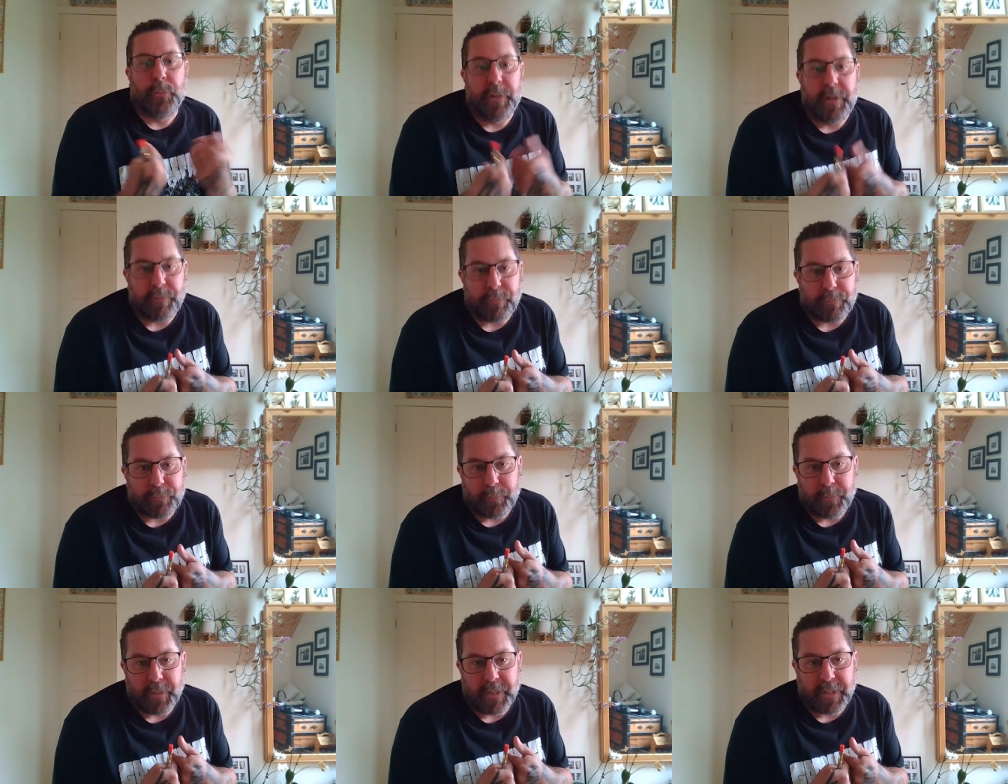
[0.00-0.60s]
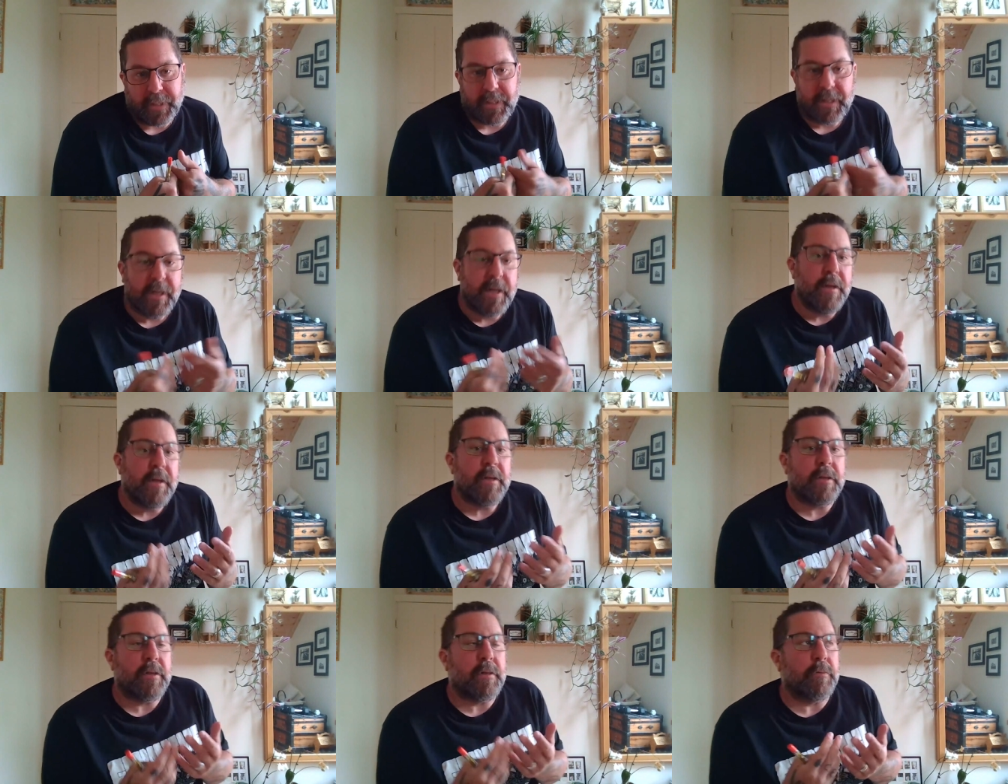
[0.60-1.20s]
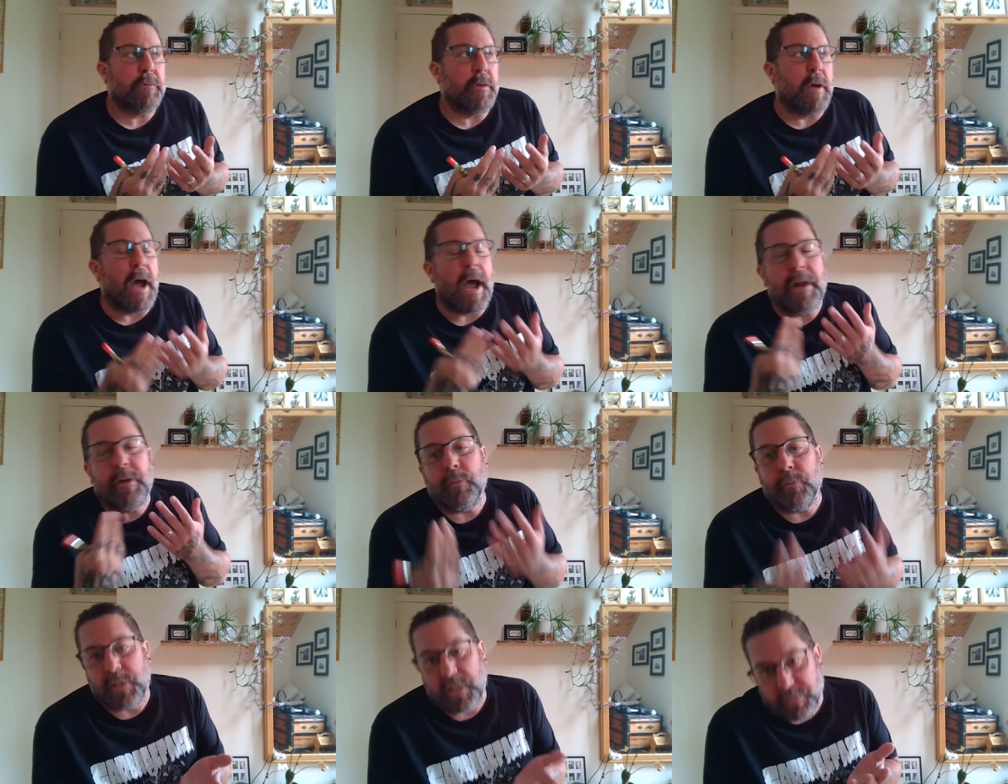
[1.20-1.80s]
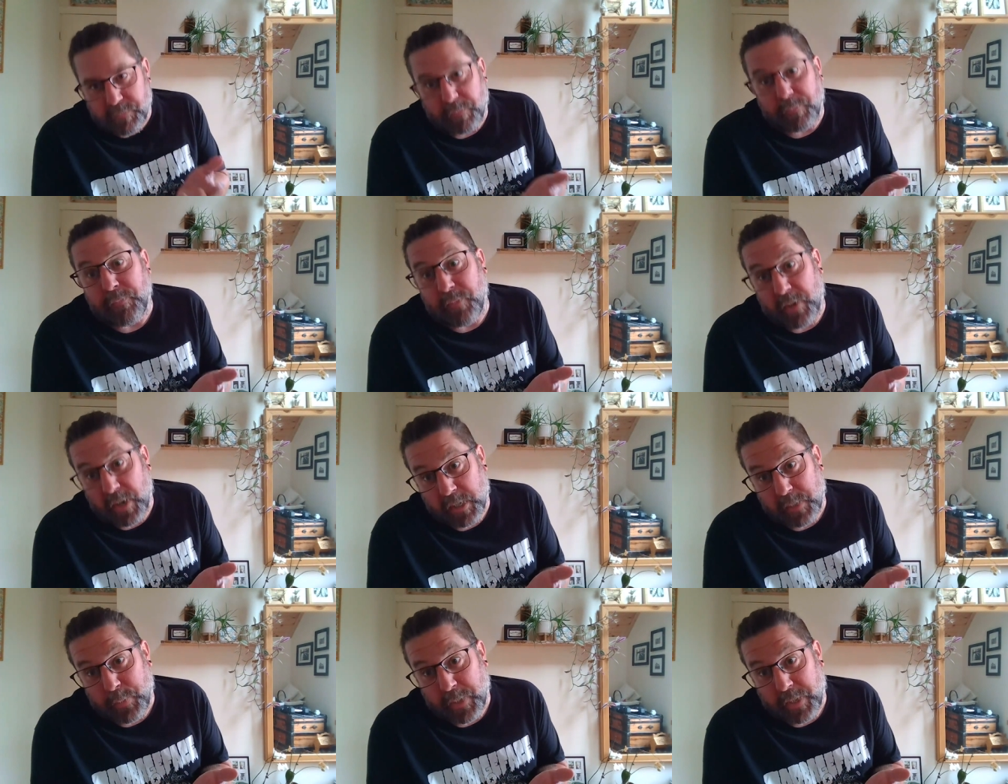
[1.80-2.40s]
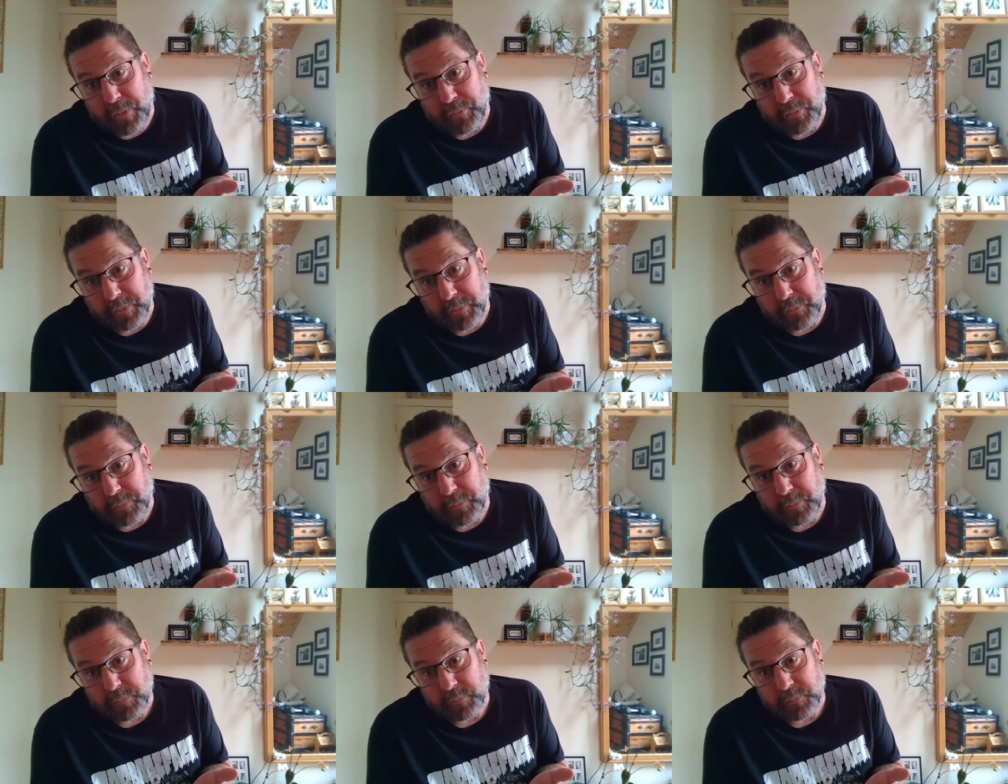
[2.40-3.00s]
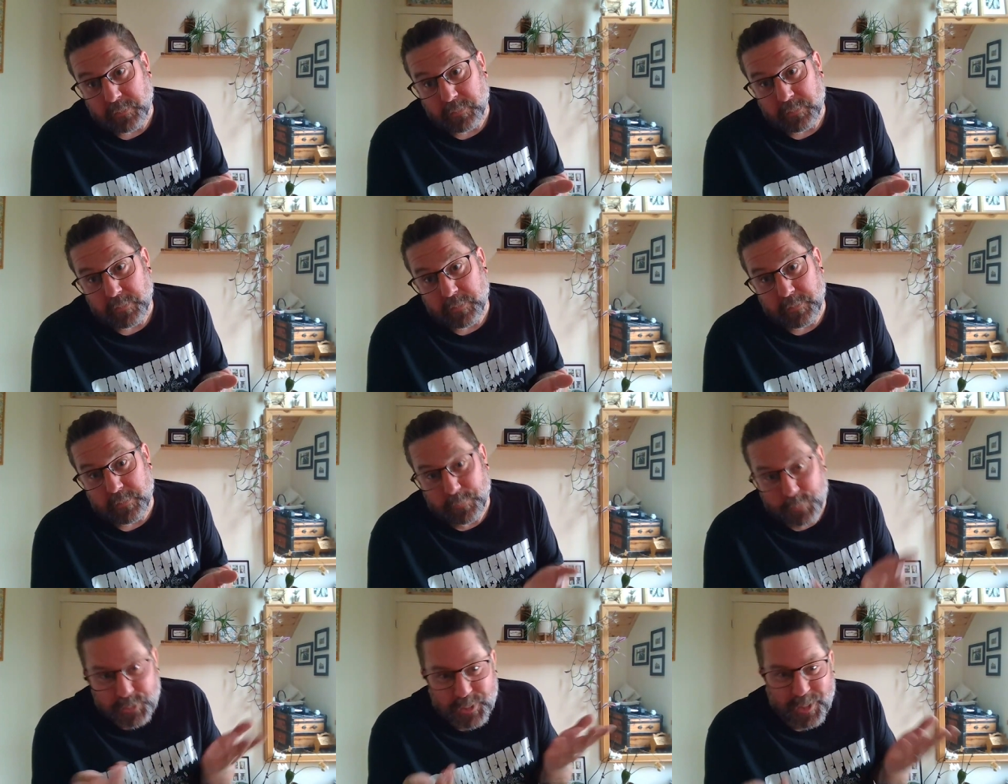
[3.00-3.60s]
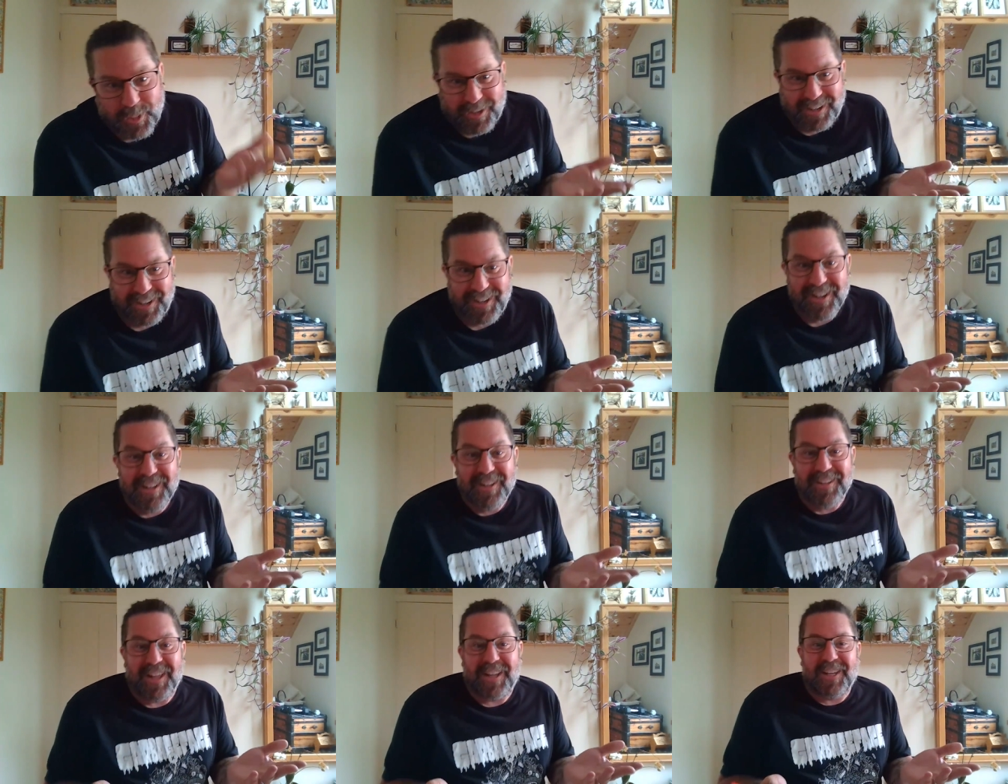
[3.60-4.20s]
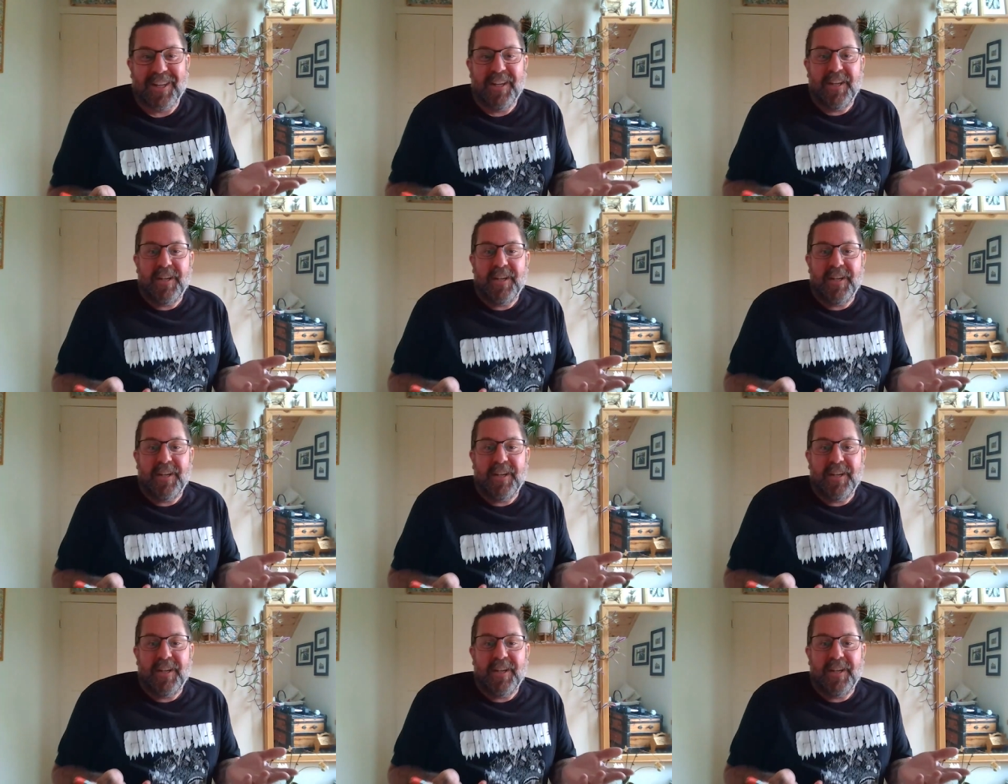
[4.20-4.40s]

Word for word: it for me. I don't give a fuck about you. I'm sorry. Like,